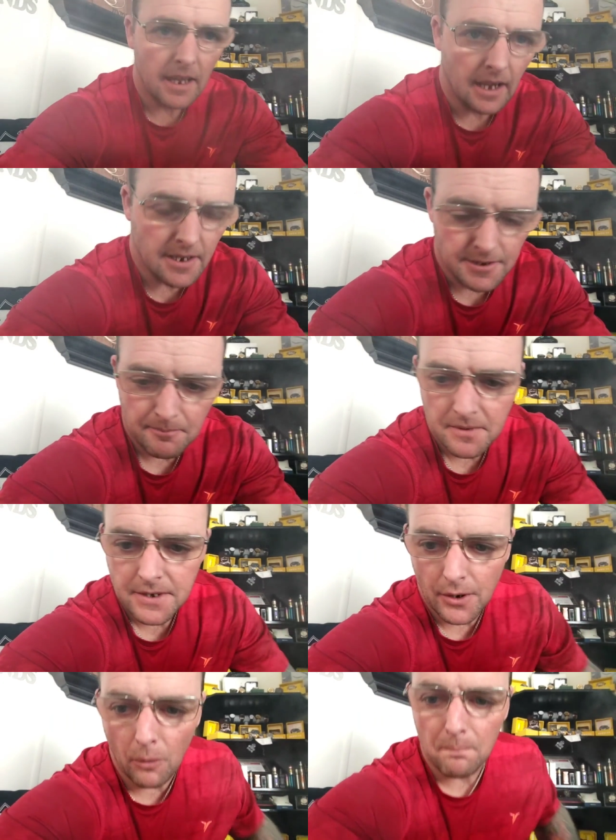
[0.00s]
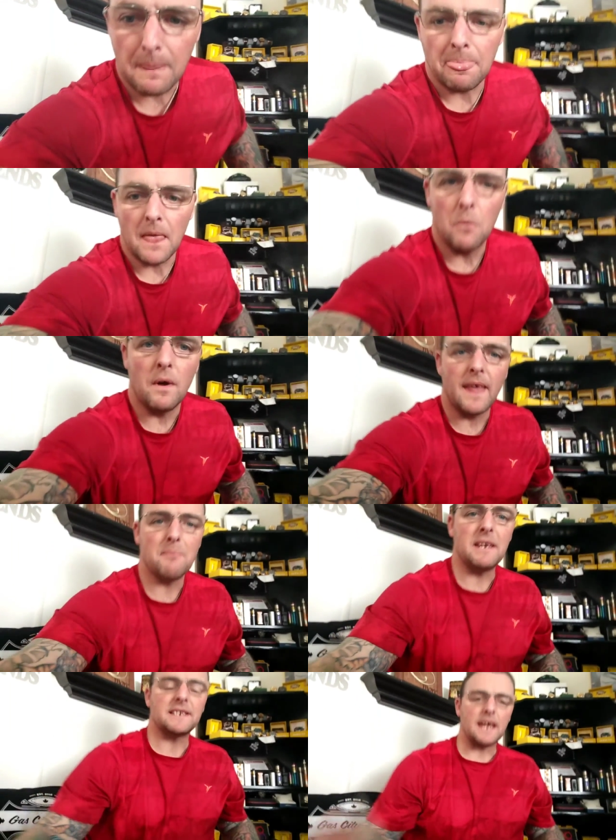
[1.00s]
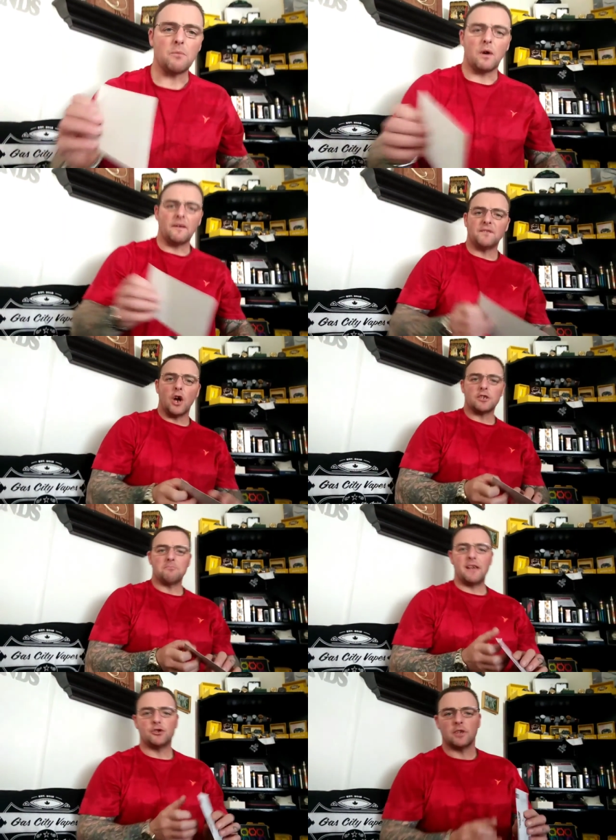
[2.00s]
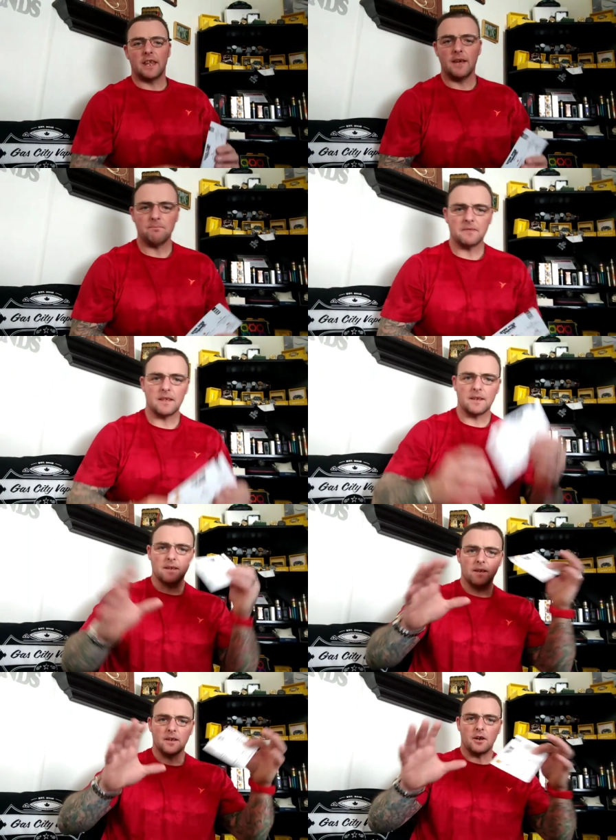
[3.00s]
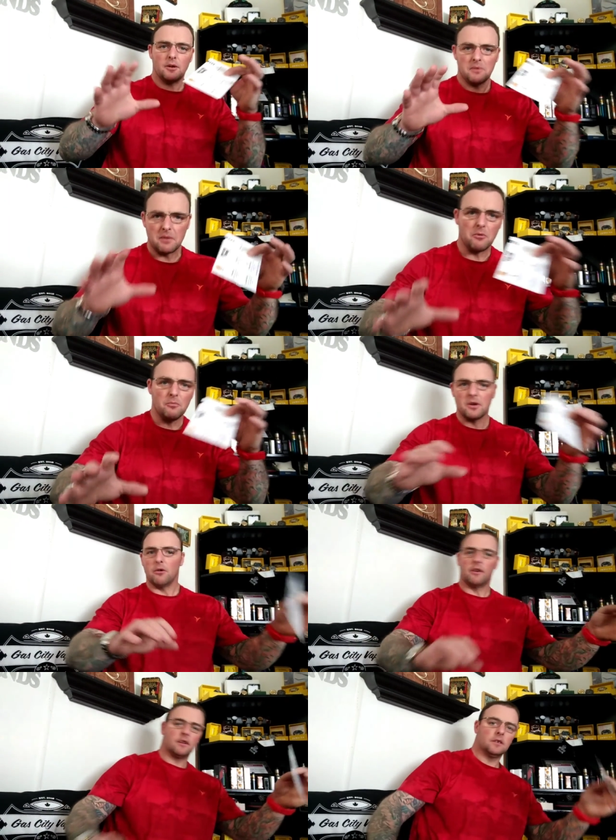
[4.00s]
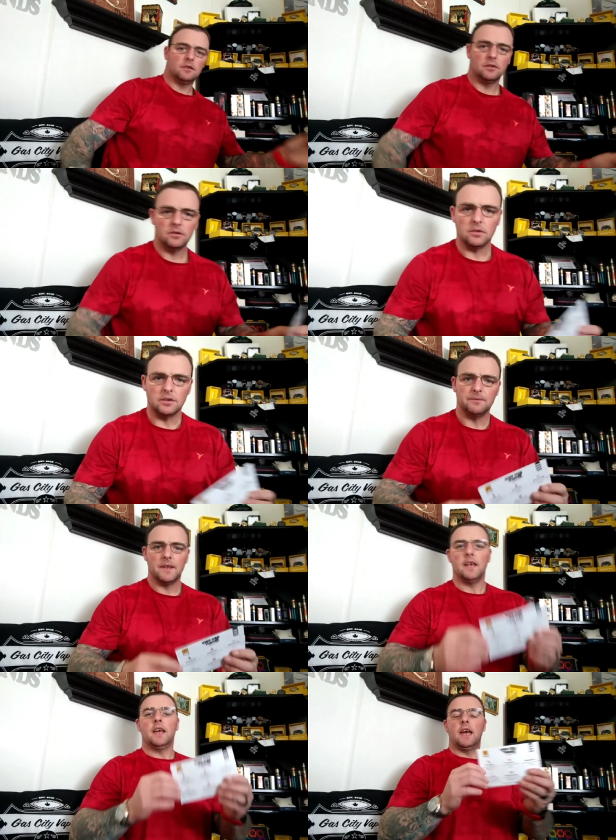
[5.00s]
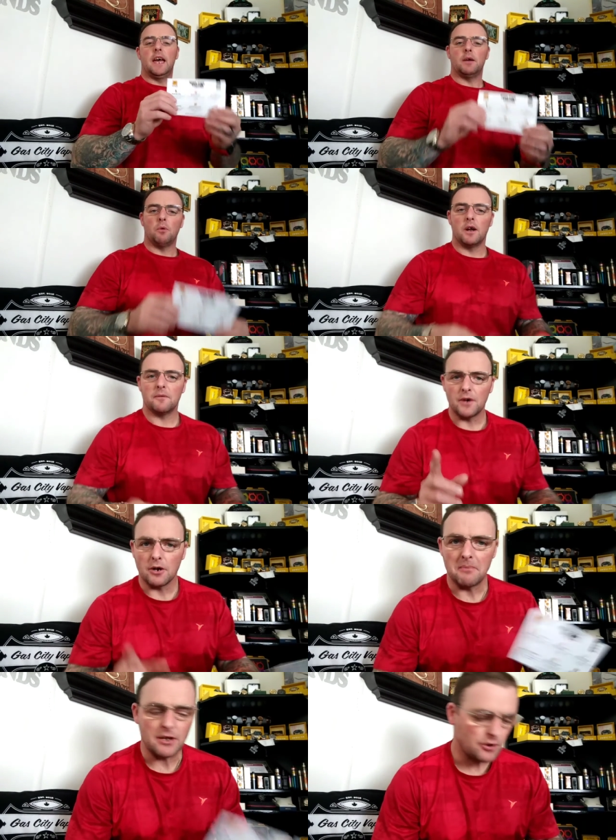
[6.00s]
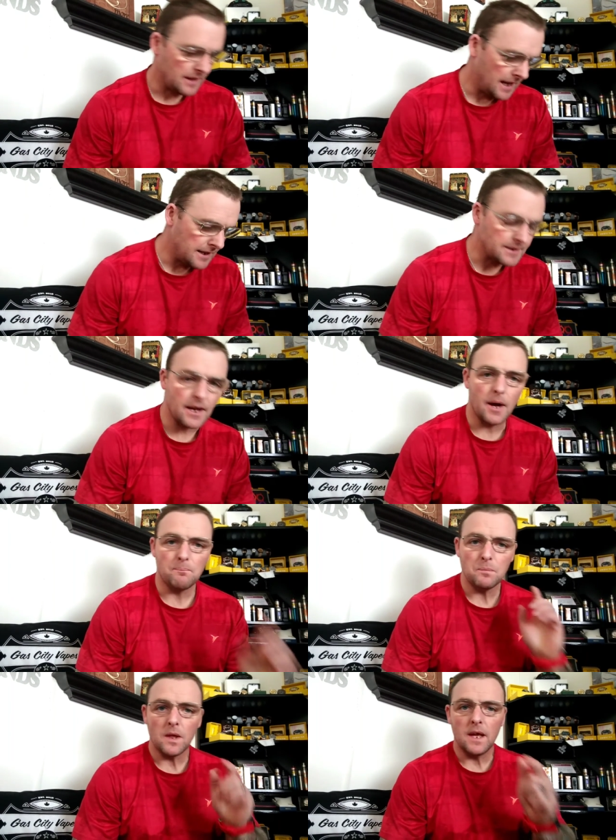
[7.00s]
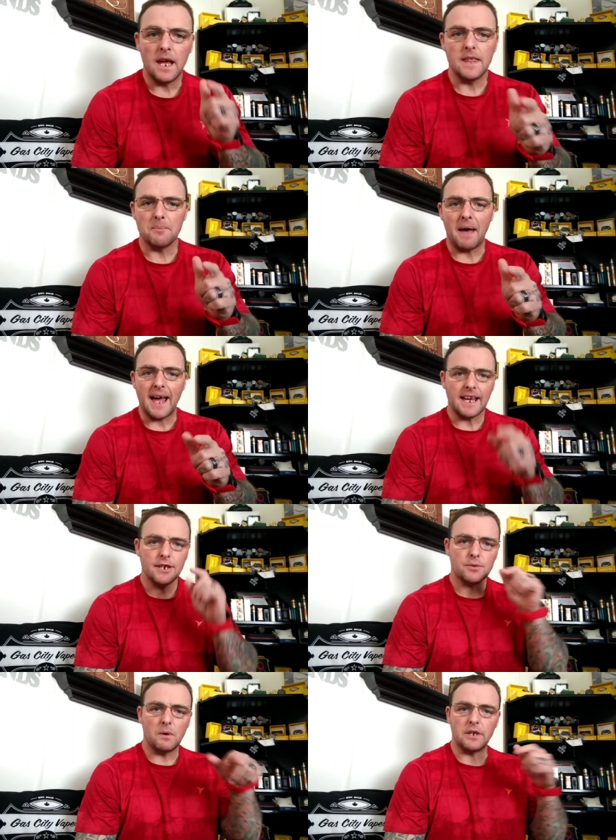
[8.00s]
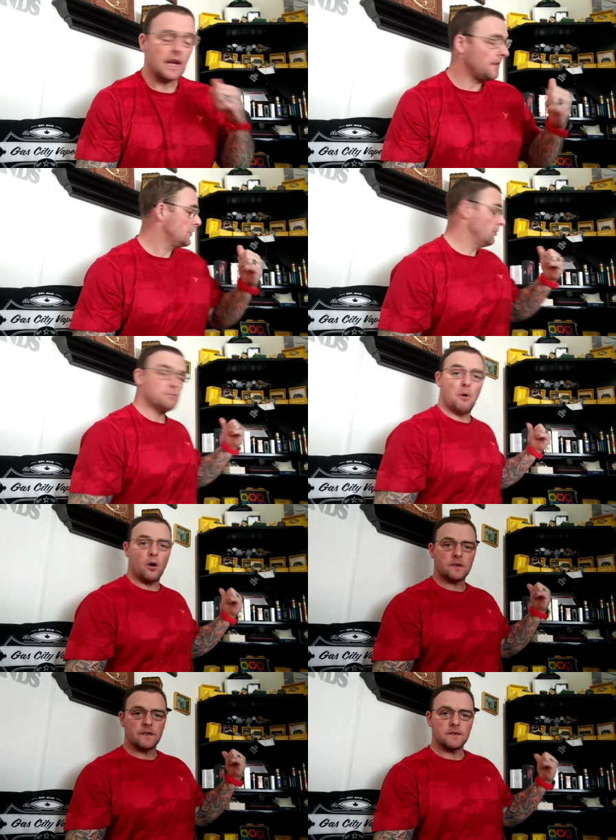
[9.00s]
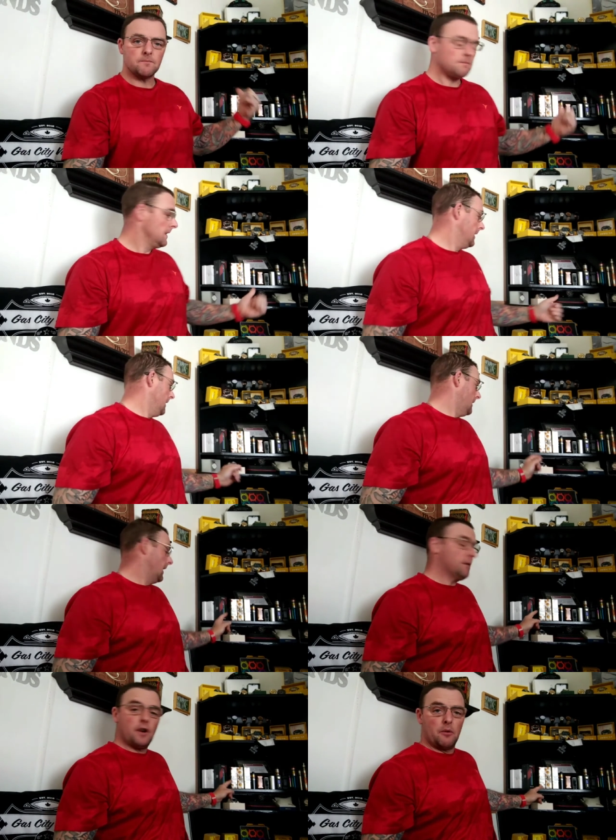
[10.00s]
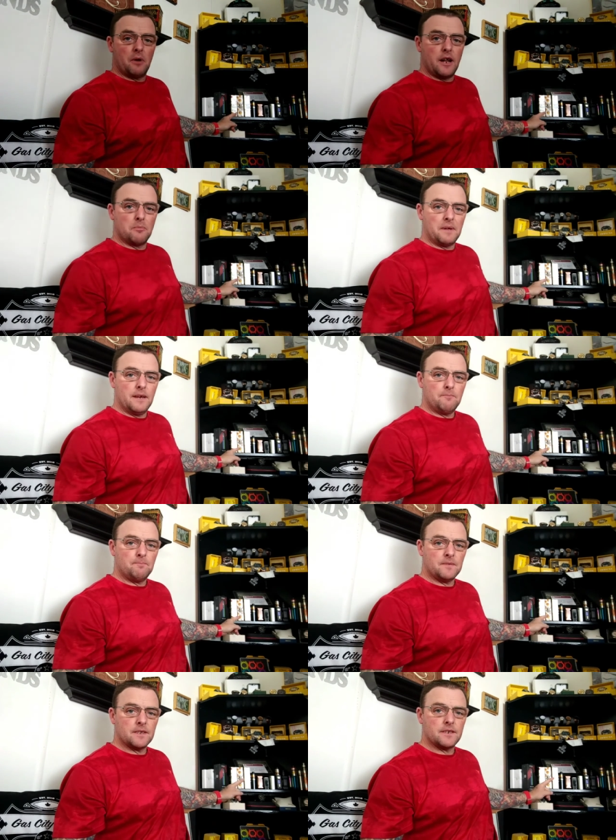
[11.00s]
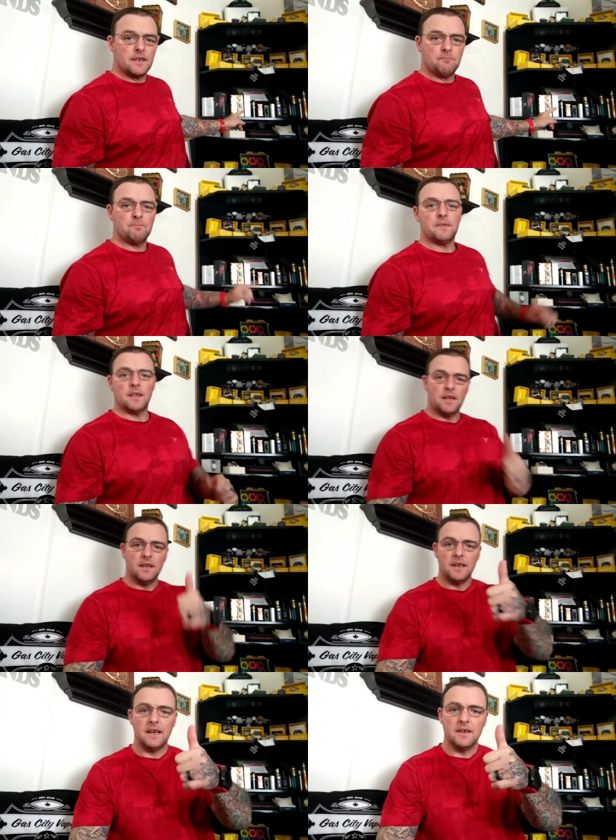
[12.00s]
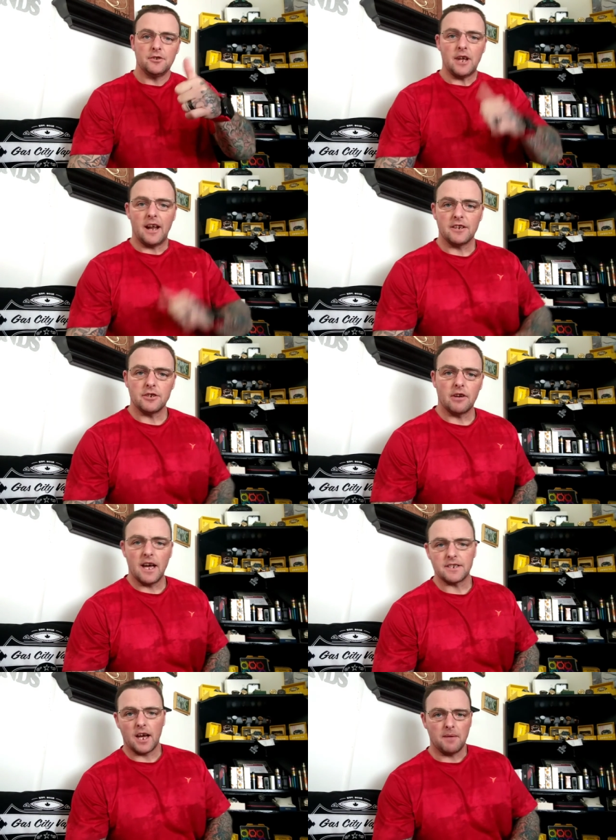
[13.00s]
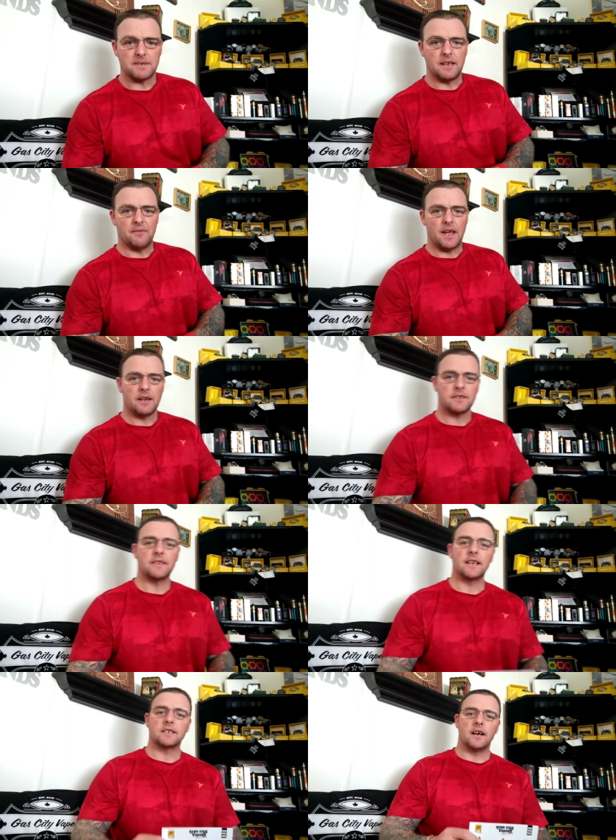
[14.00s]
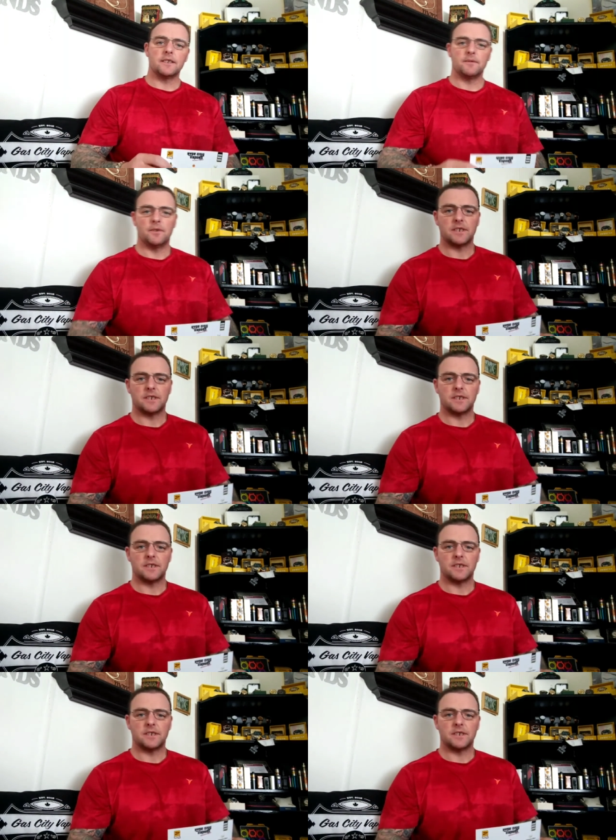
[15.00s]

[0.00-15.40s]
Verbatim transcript: Hey guys, so with that being said, what I forgot to mention there Got a bit of movement going on. Oh. Hey, what I forgot to mention there is uh, in the package when you get the juice boxes, I've uh, gone right up here. See? Shout out to you guys at Hype City Vapors. Thanks, guys,